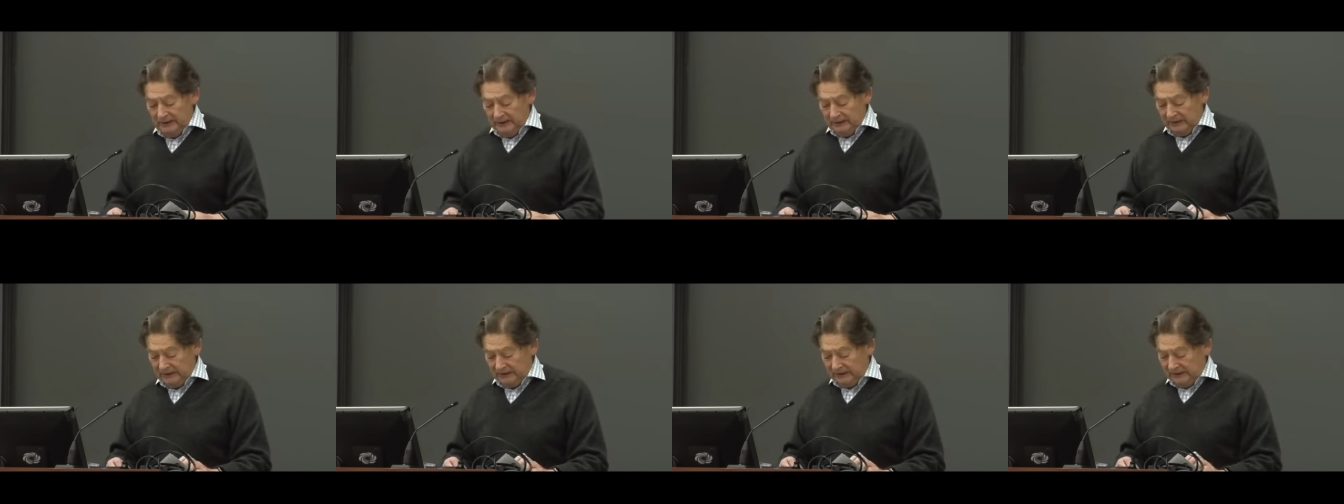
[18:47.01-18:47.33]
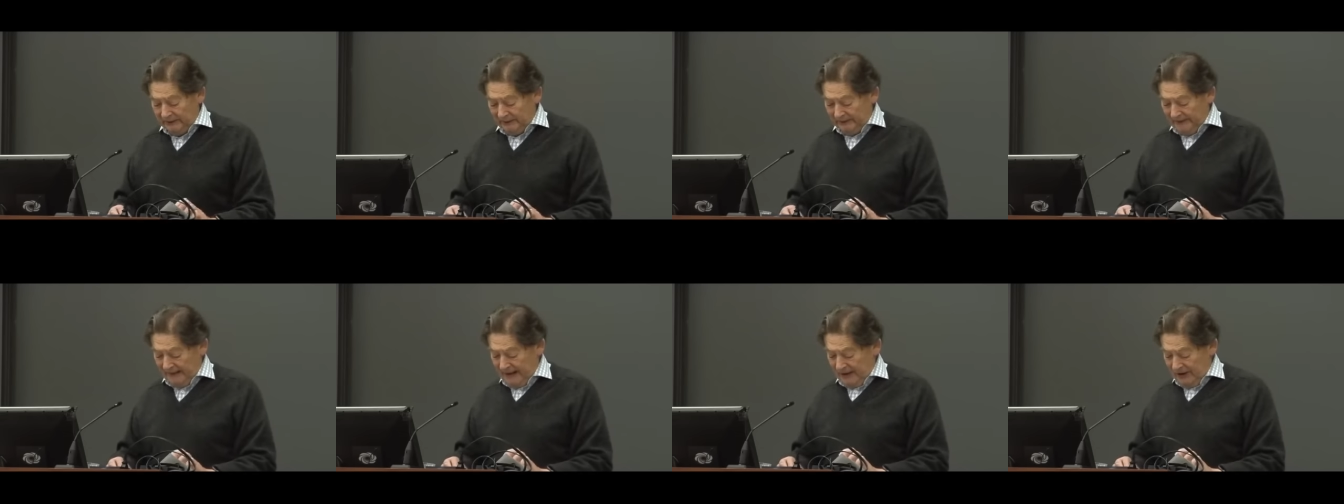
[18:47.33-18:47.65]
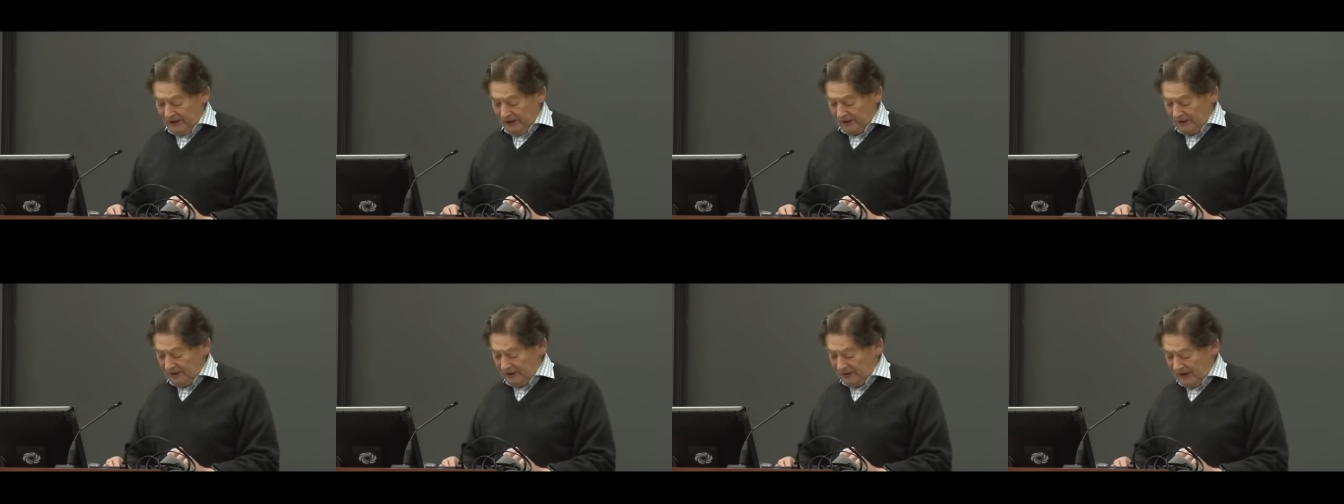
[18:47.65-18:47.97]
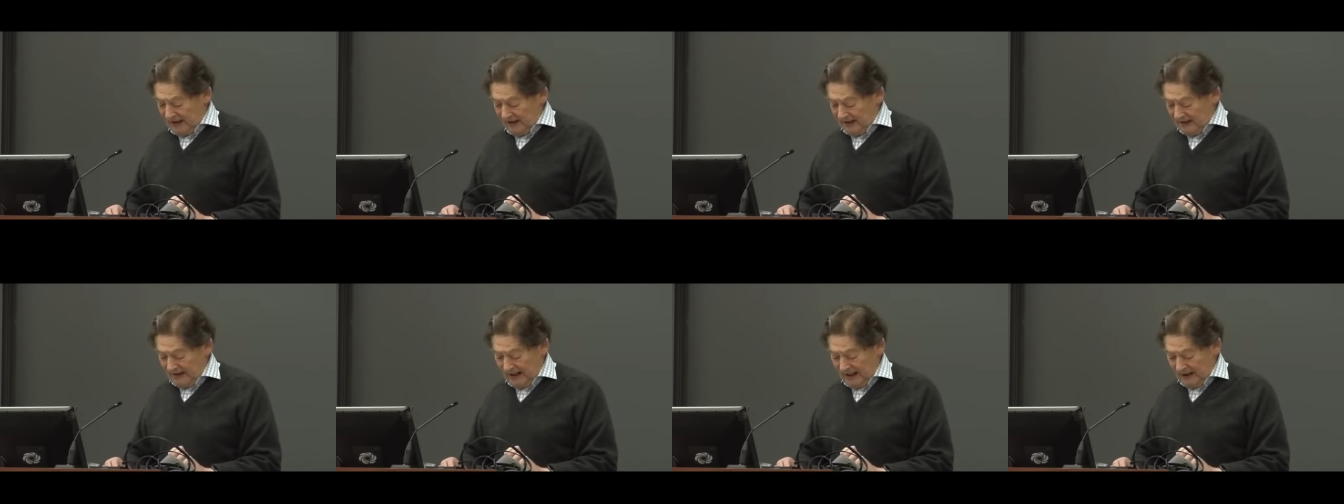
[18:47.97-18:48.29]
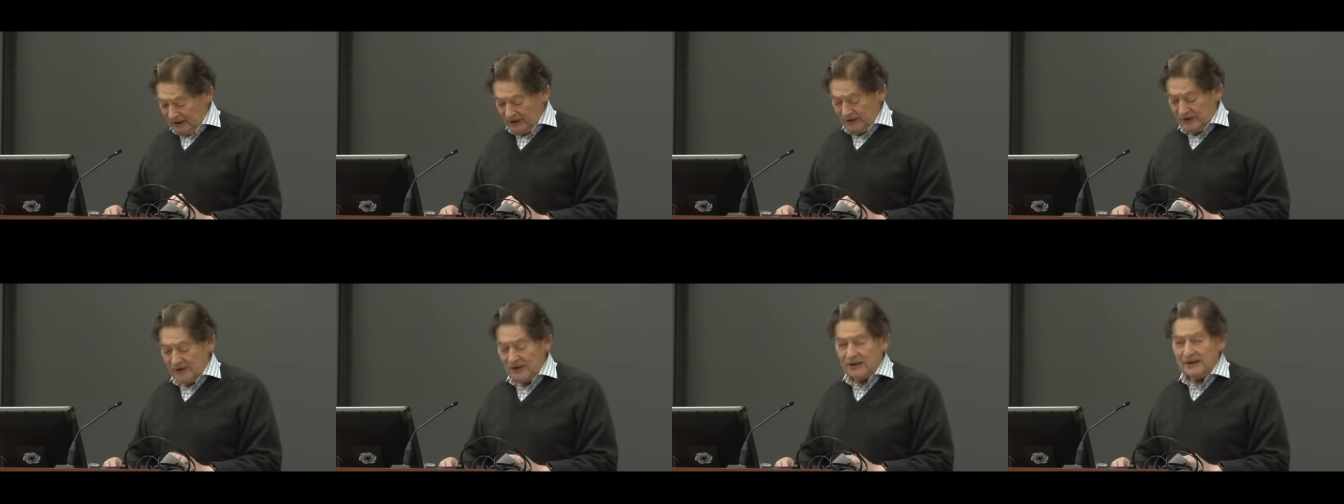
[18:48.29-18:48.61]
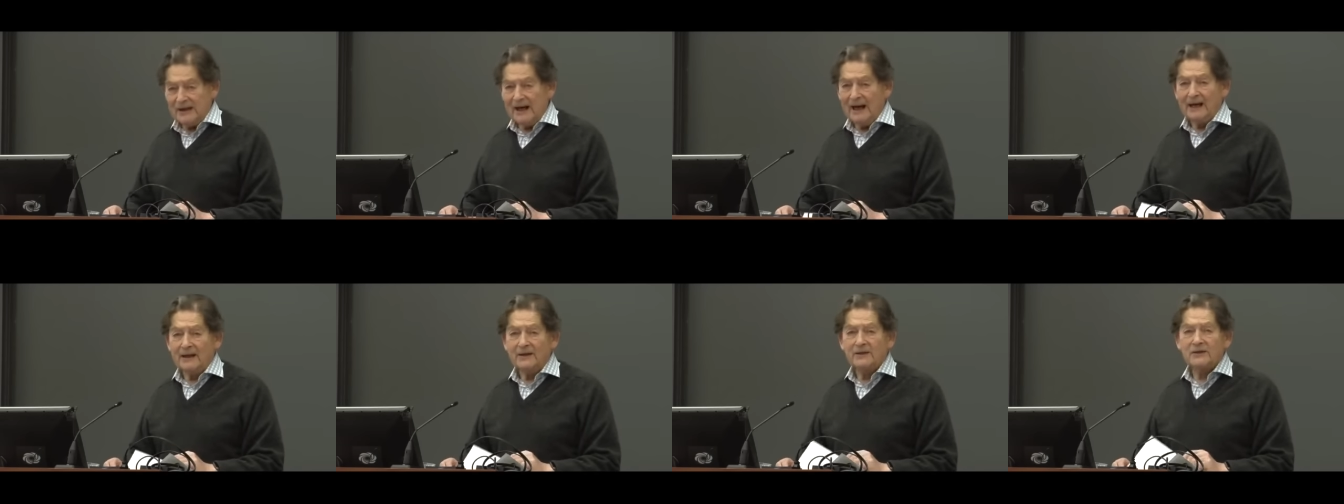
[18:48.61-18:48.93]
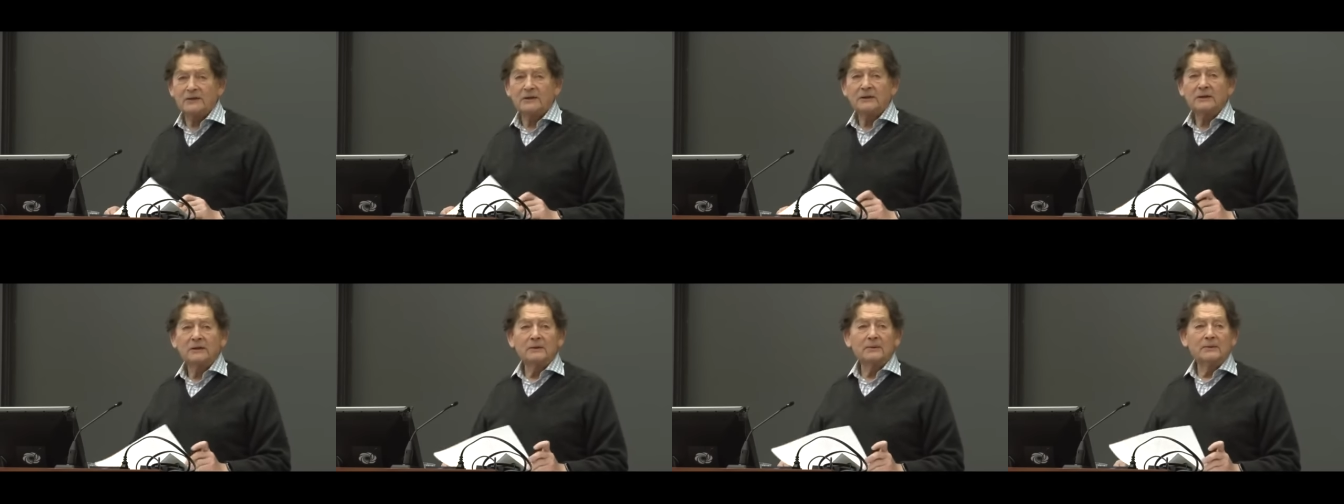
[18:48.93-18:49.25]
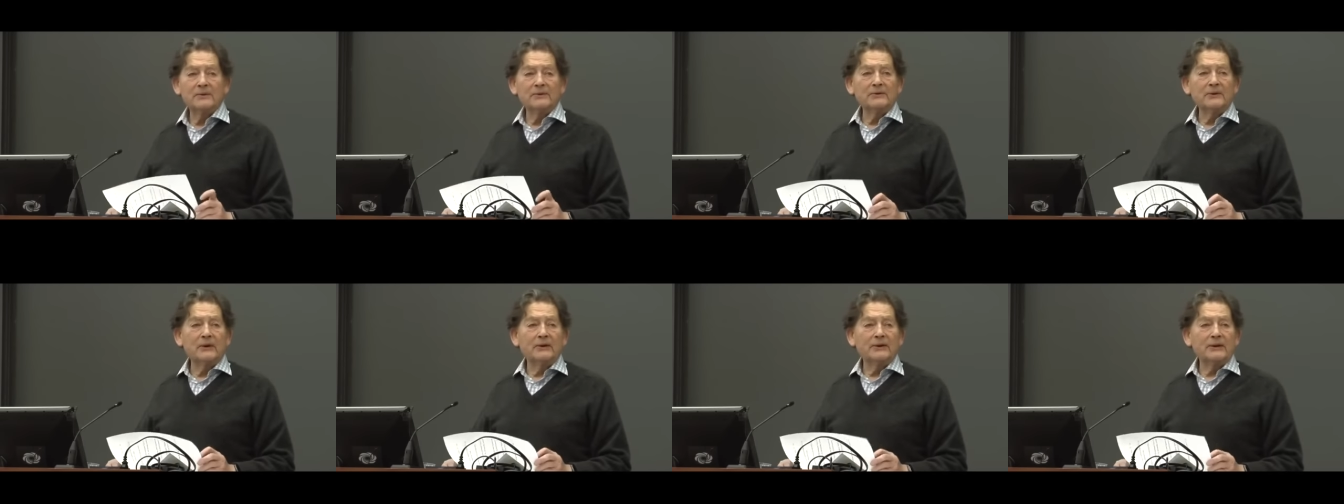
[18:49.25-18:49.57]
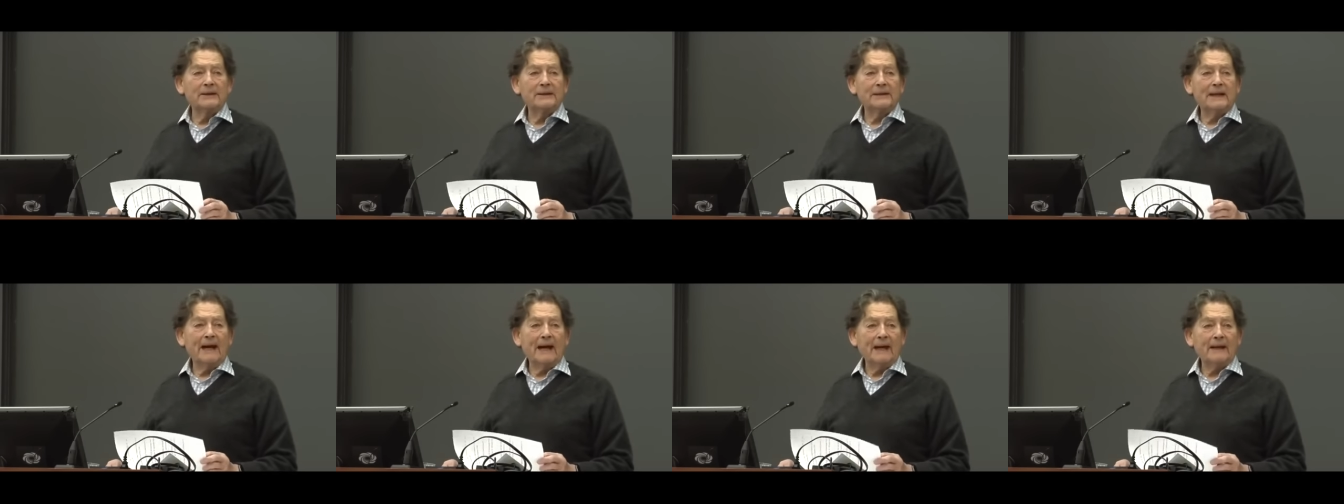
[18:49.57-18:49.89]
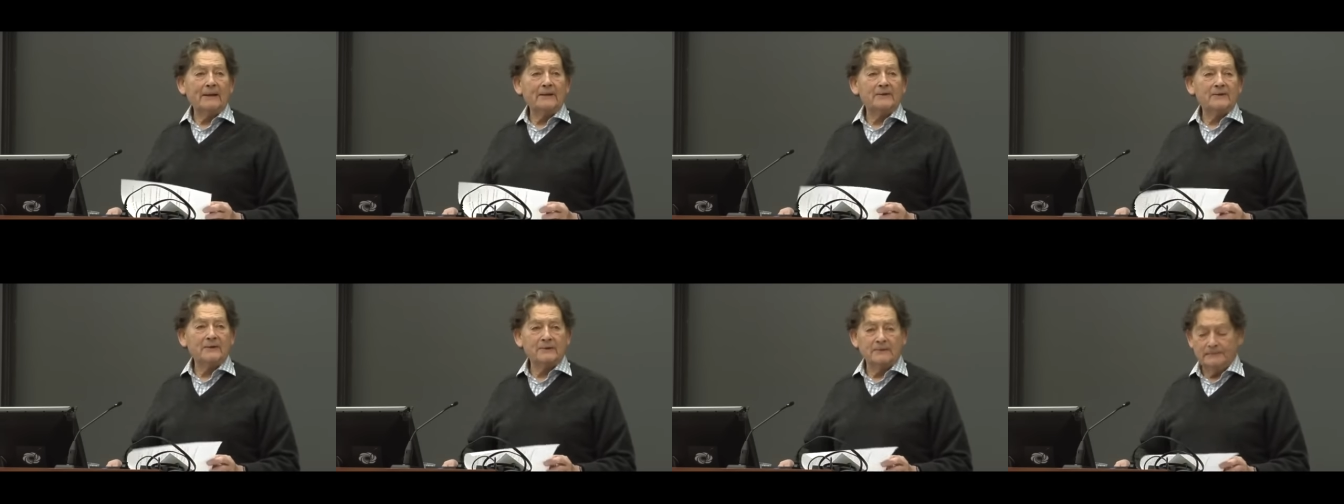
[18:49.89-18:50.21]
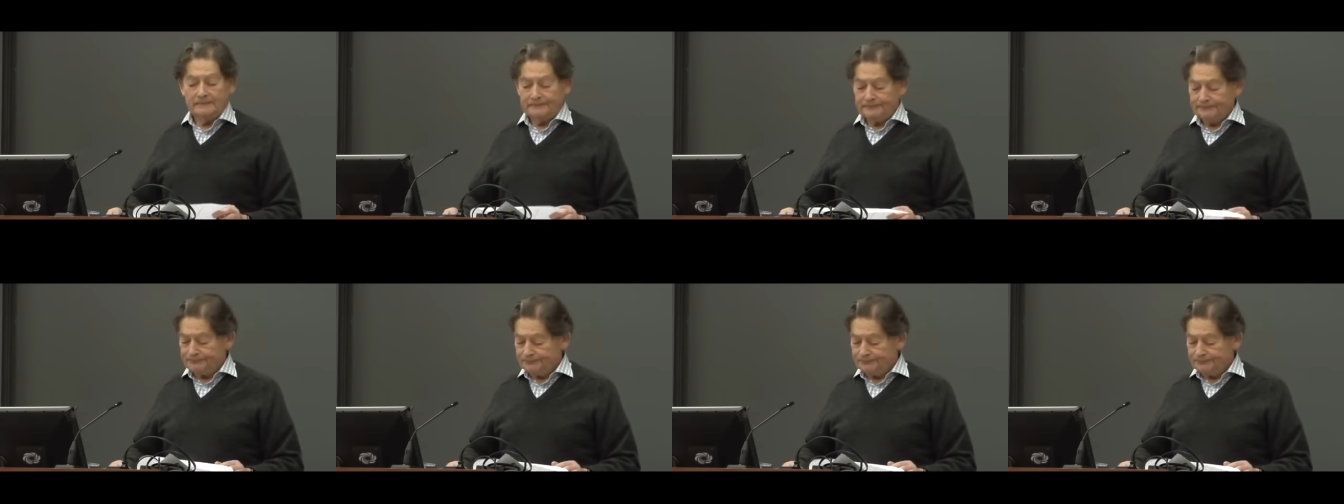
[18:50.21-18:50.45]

that the financial transactions tax was not a tax.